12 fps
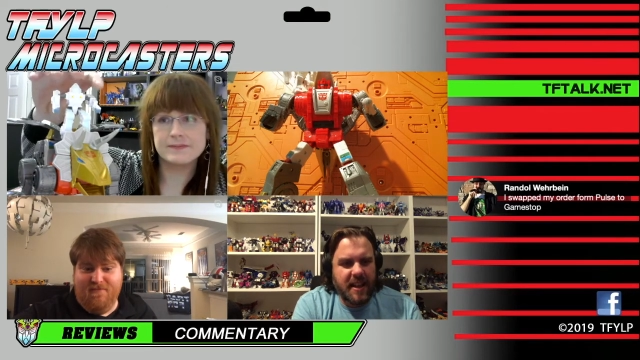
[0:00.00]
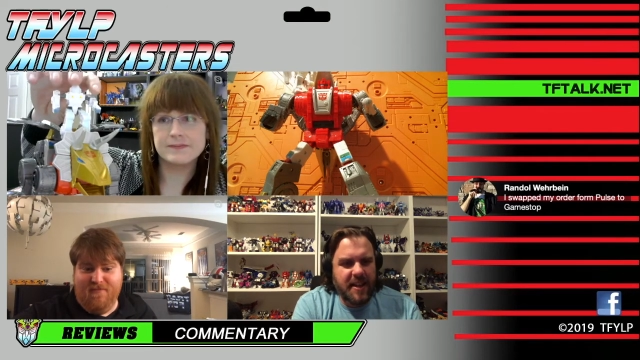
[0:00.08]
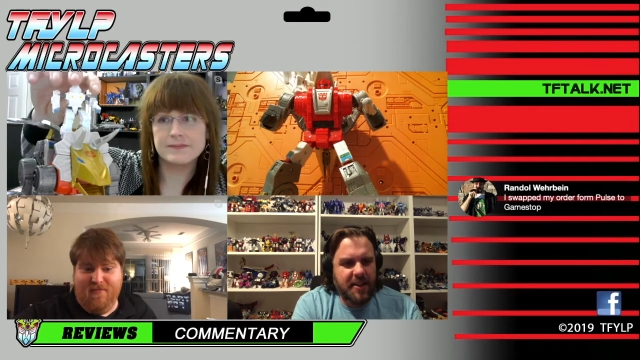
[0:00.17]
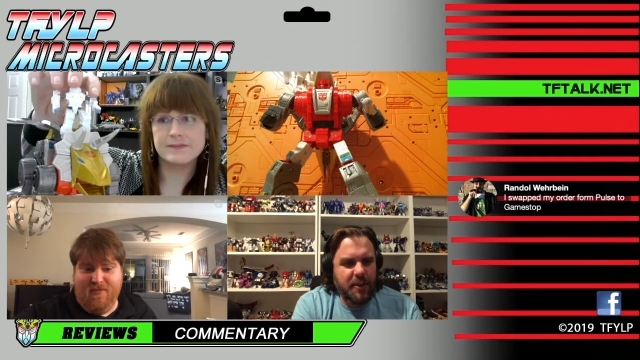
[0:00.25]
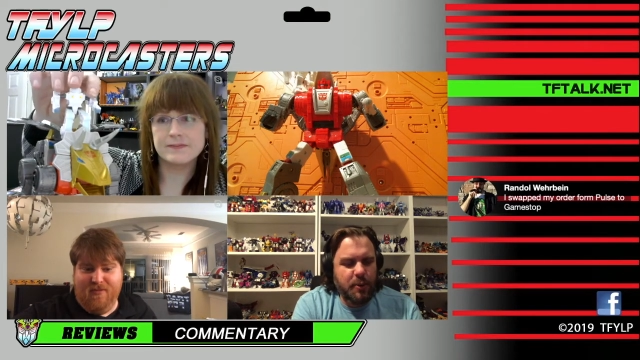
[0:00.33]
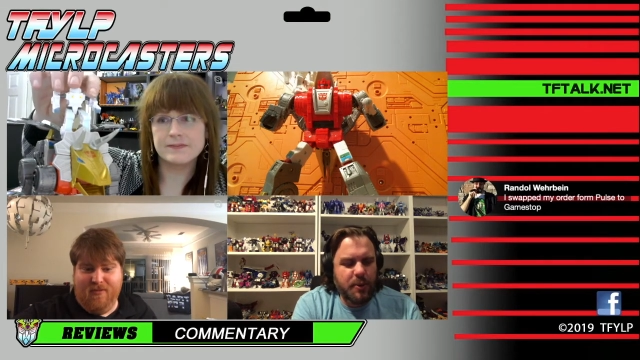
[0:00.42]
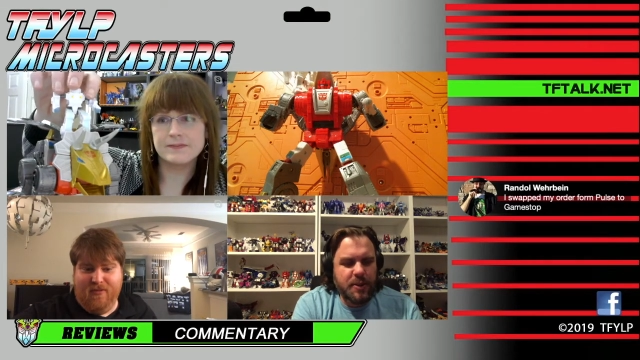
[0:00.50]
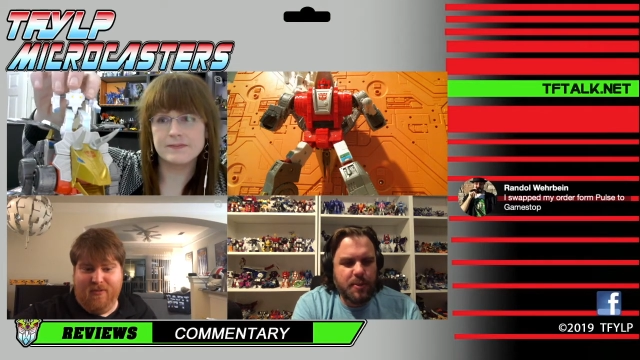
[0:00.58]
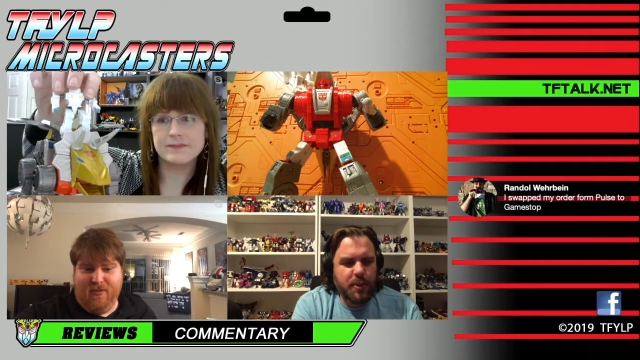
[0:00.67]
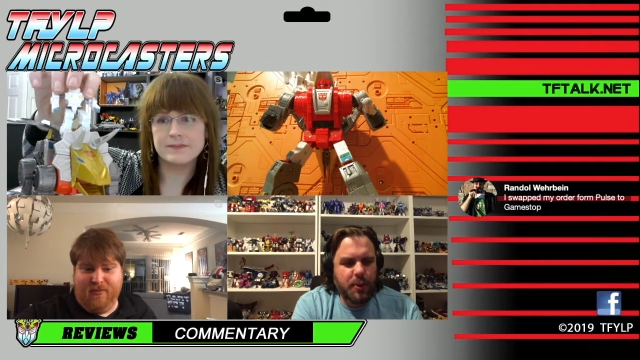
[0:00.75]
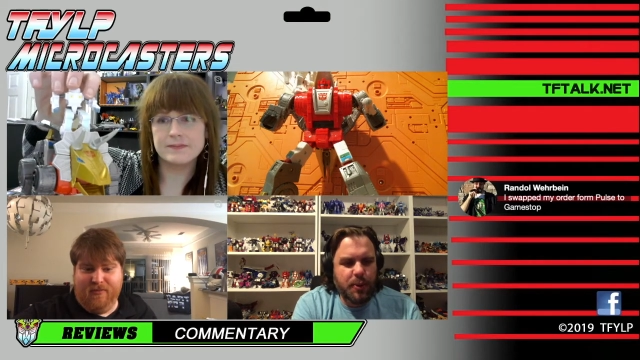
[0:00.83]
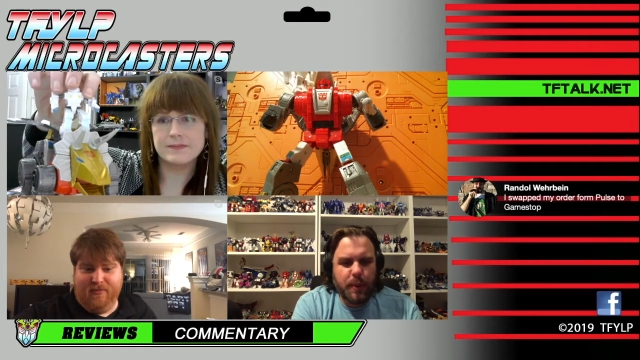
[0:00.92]
Speaker 1: I don't know which
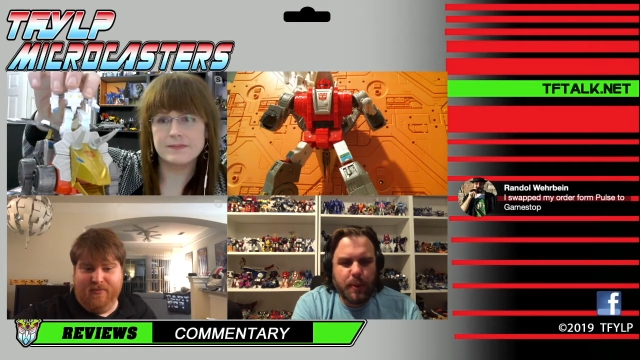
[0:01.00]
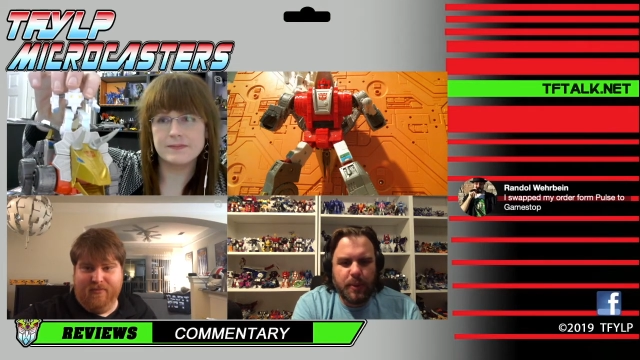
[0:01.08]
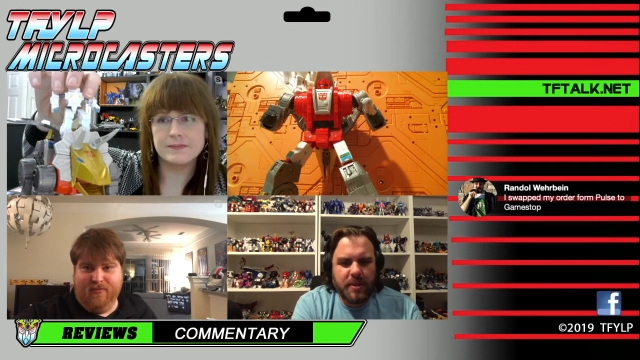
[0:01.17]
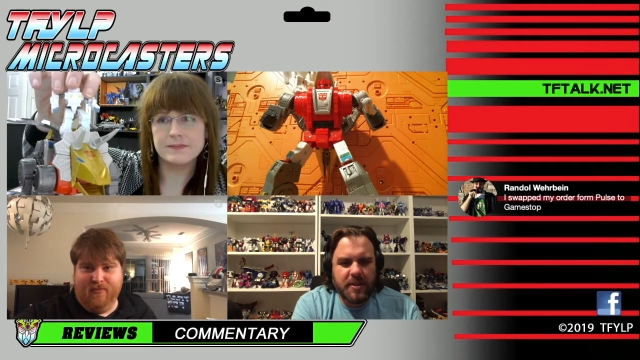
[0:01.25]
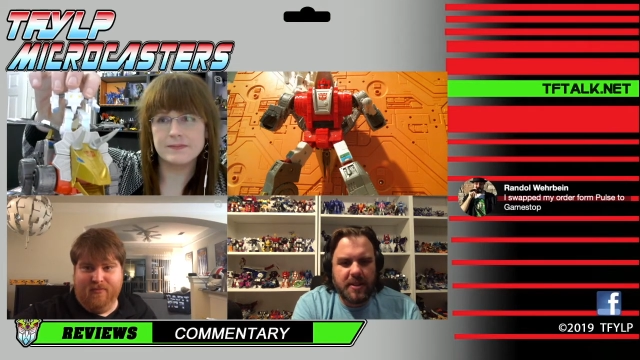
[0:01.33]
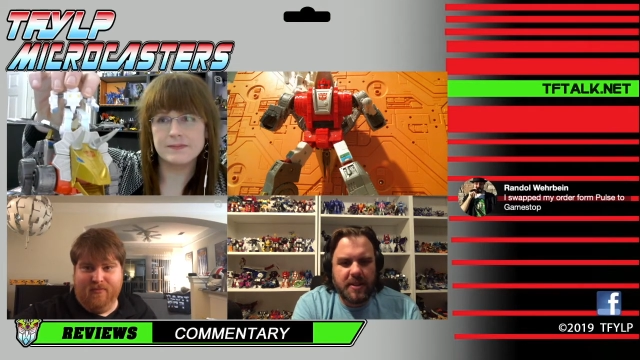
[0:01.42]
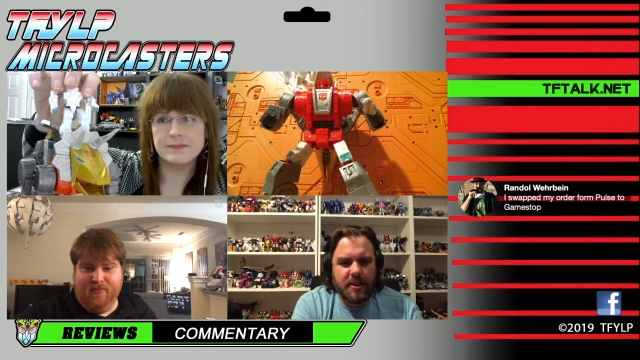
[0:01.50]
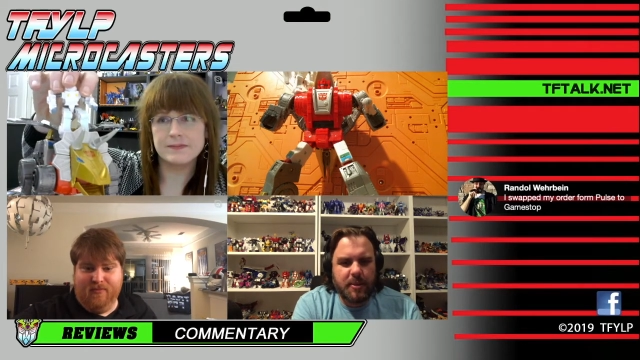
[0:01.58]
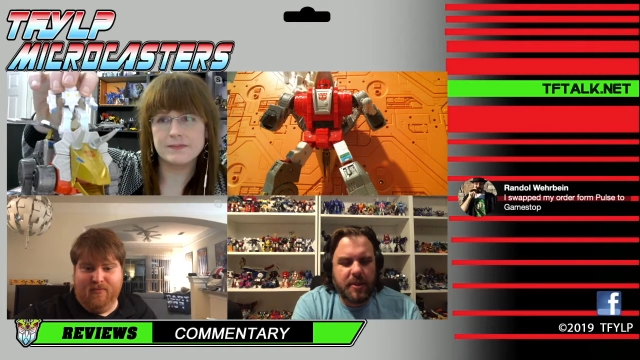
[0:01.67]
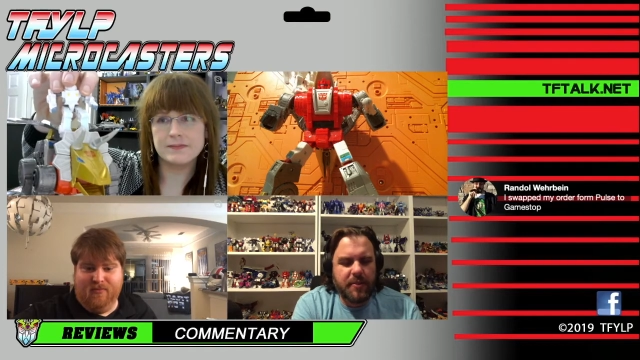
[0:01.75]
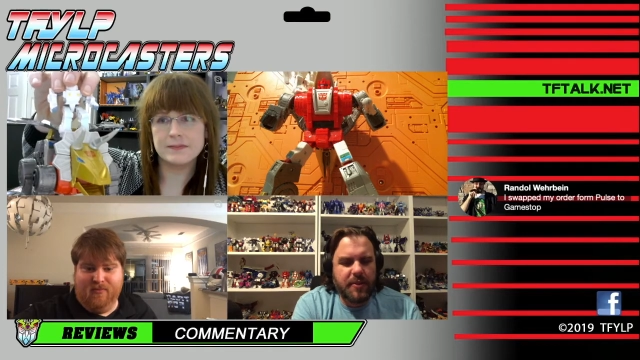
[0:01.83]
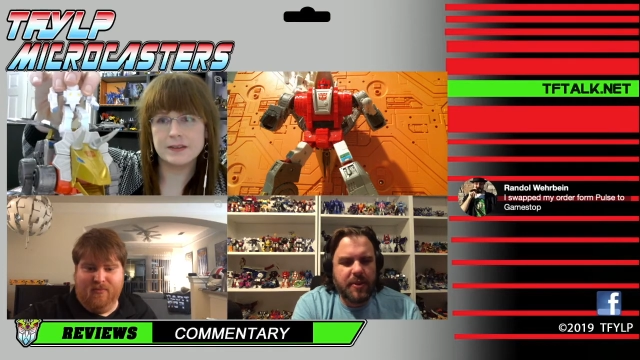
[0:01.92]
mode we want to talk about
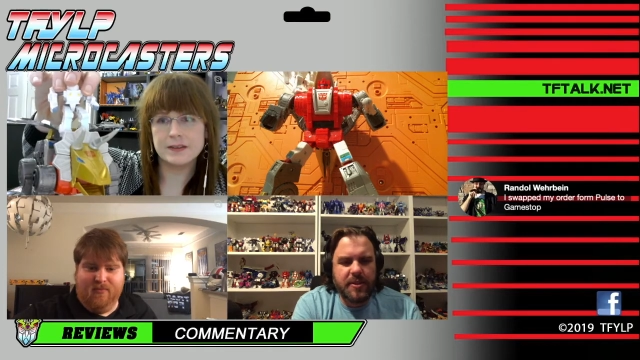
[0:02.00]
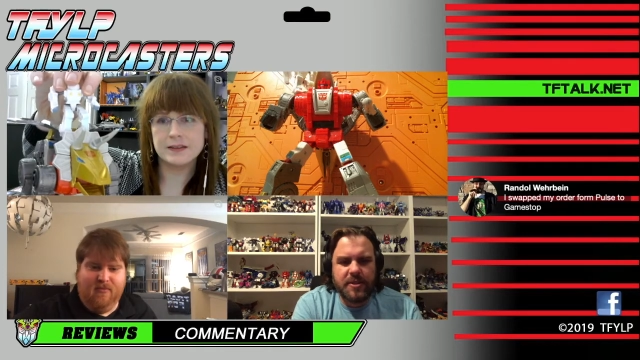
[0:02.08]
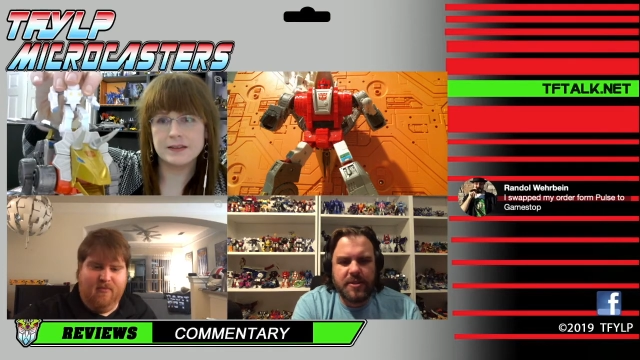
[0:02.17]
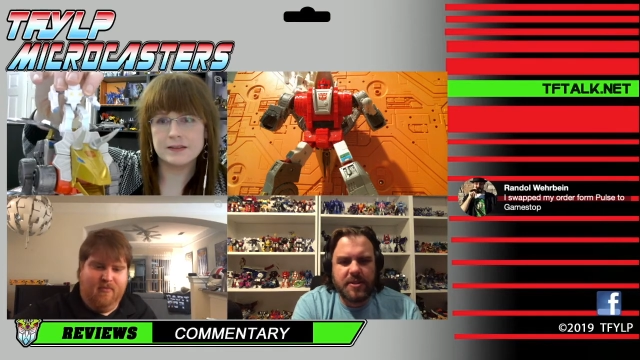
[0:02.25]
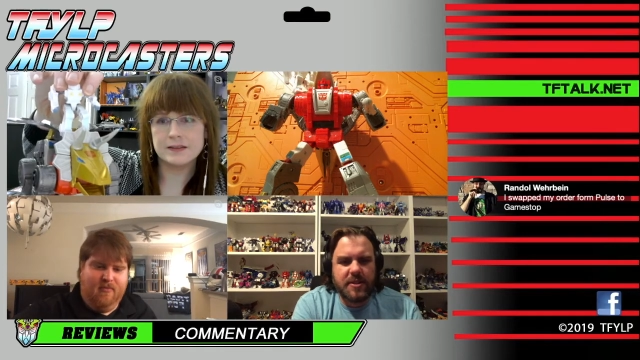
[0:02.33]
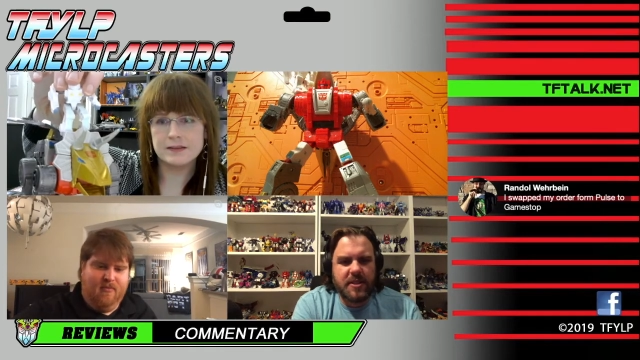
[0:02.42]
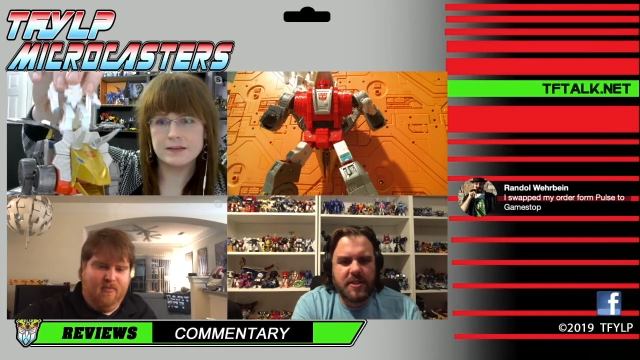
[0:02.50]
first.